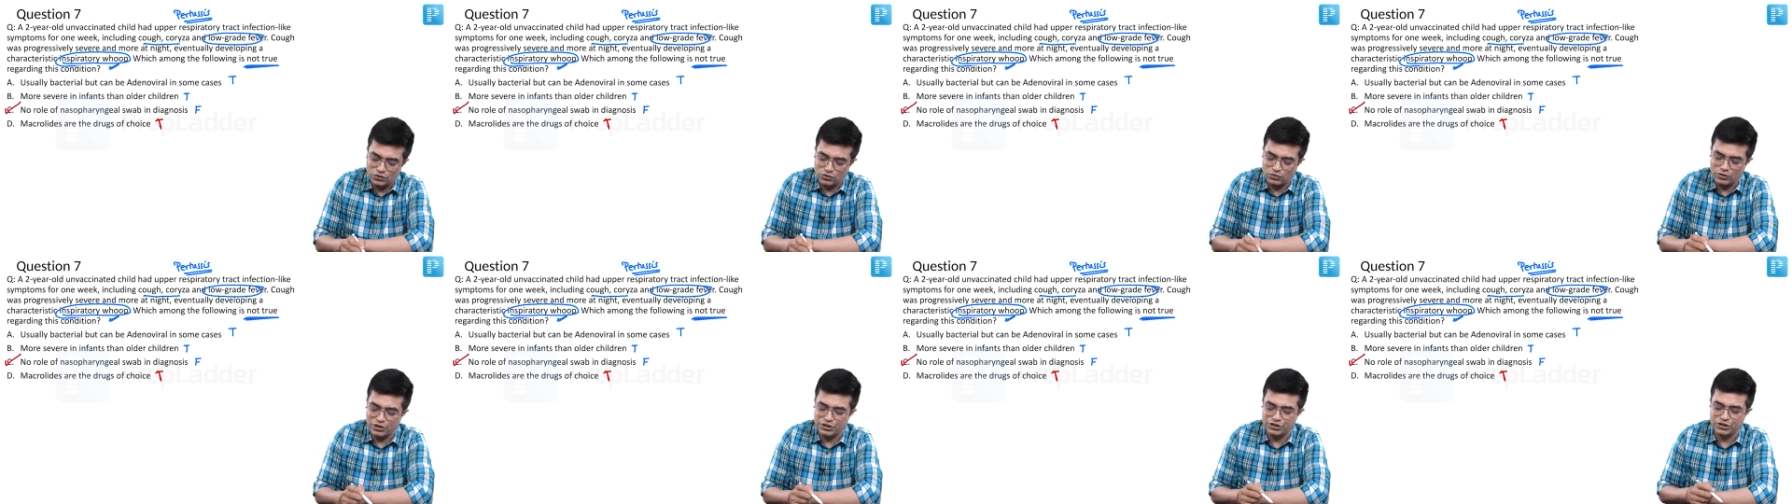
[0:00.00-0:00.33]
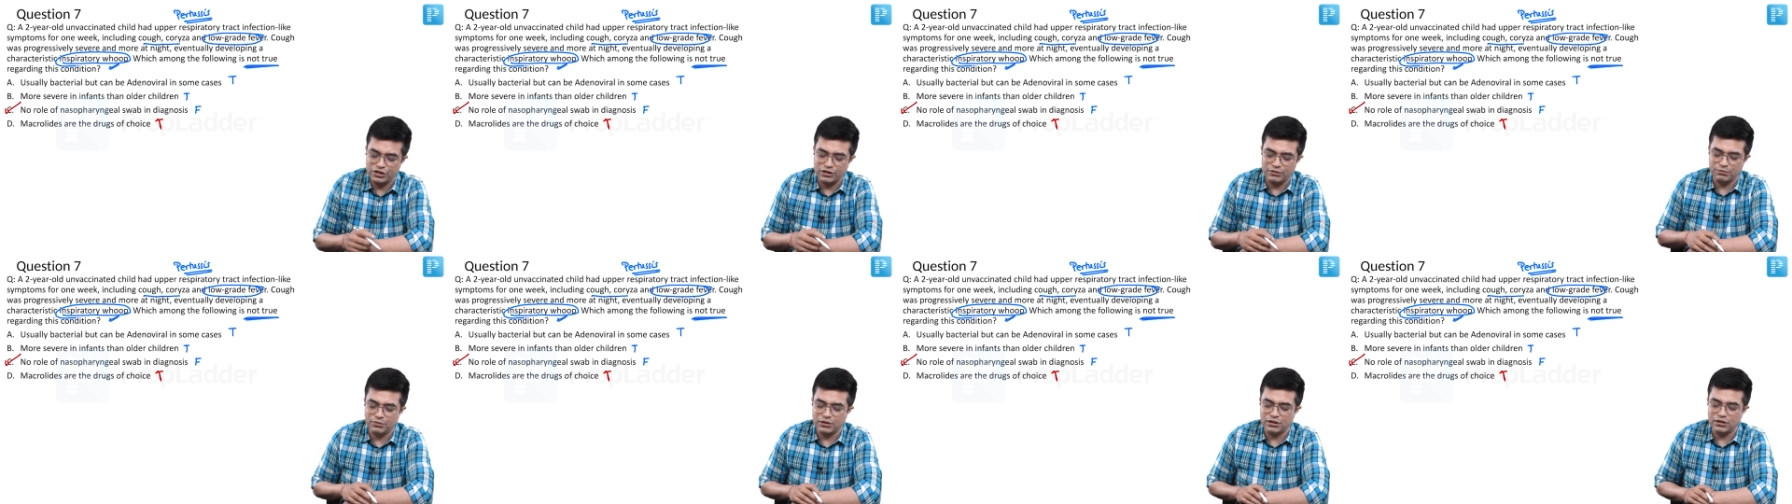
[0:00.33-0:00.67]
to
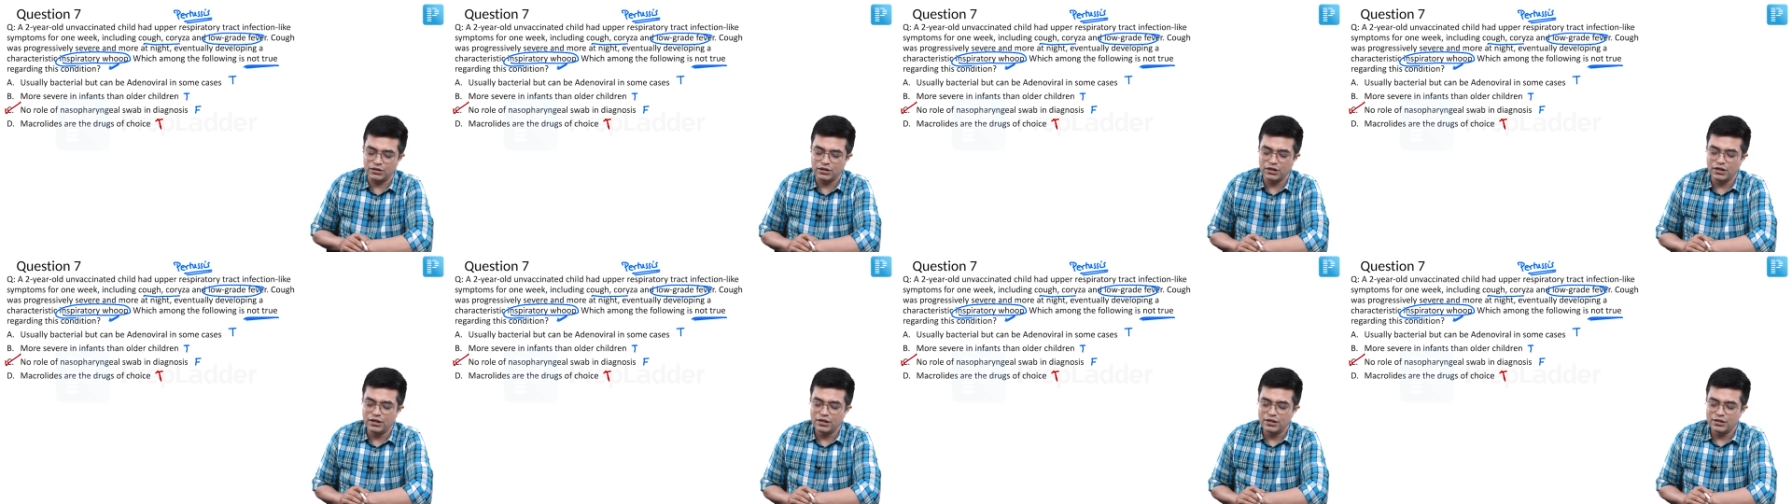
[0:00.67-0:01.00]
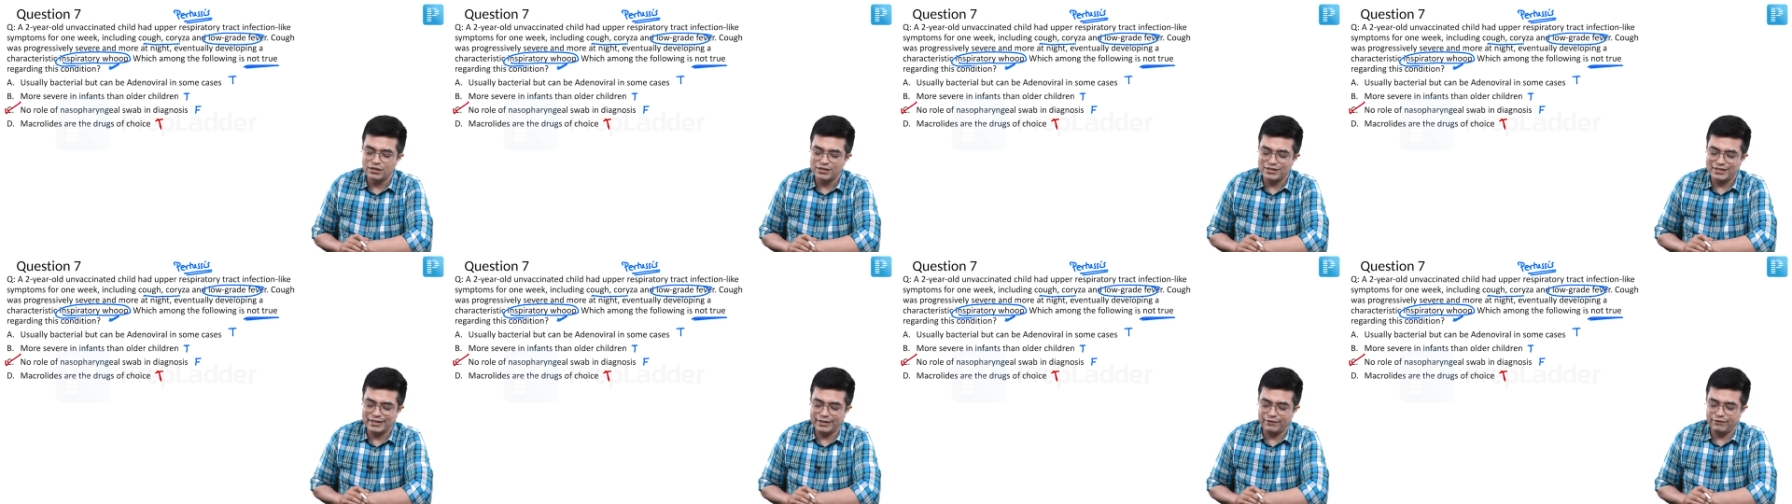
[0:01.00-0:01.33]
question number
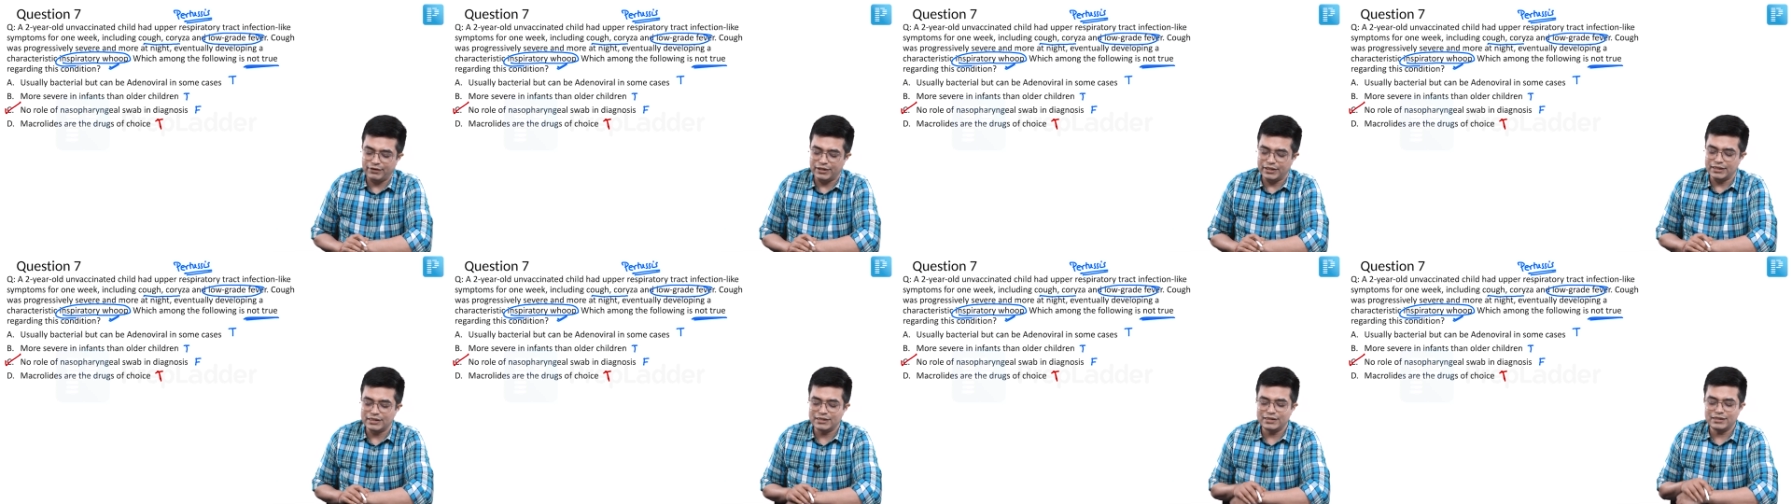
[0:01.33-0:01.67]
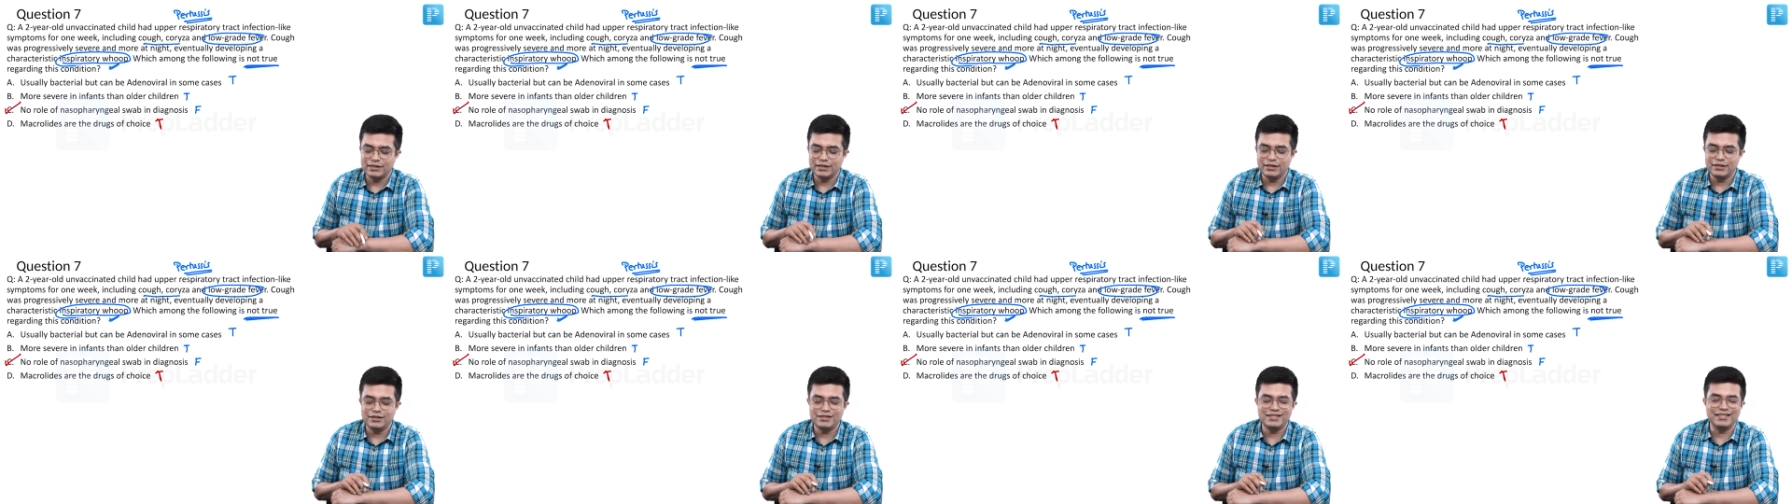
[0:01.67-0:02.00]
7
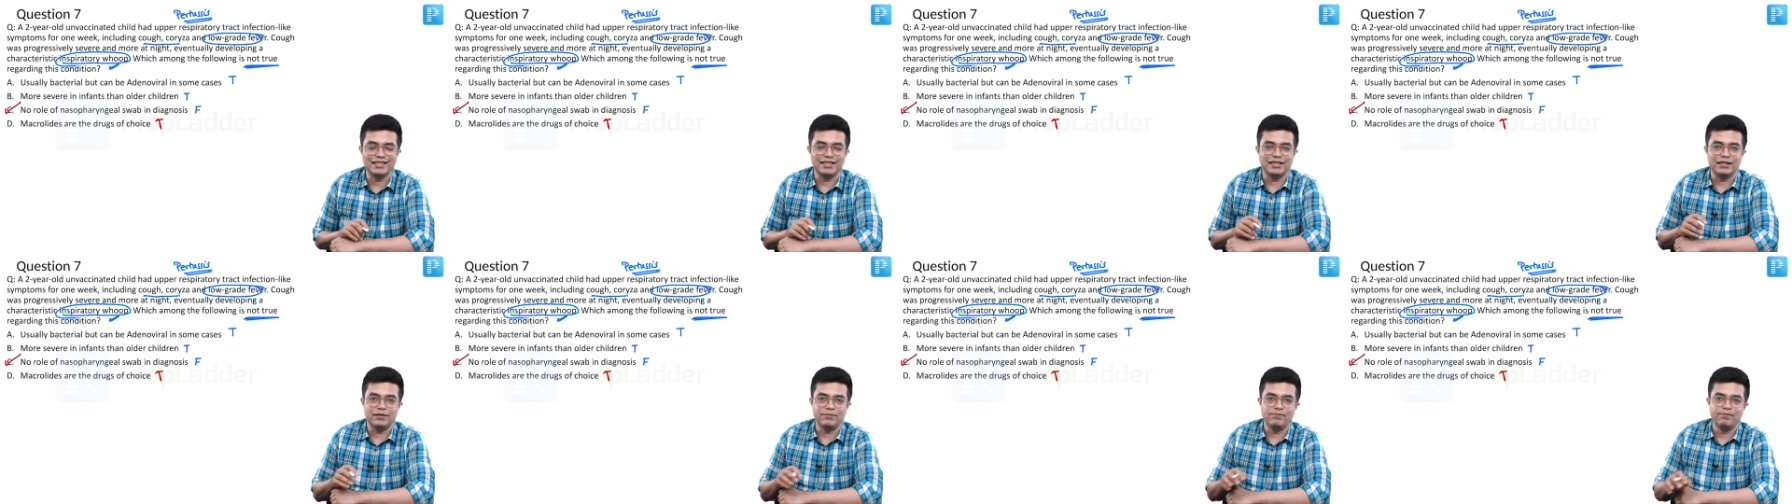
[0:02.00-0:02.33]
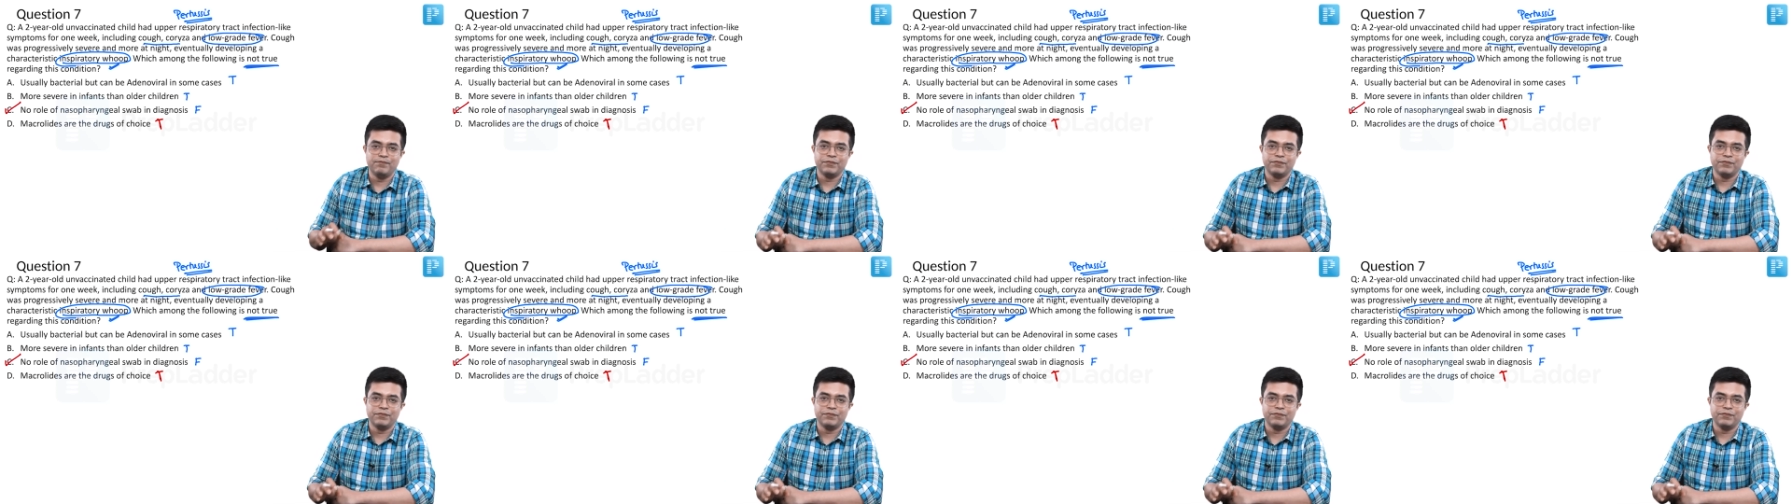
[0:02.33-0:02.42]
is C.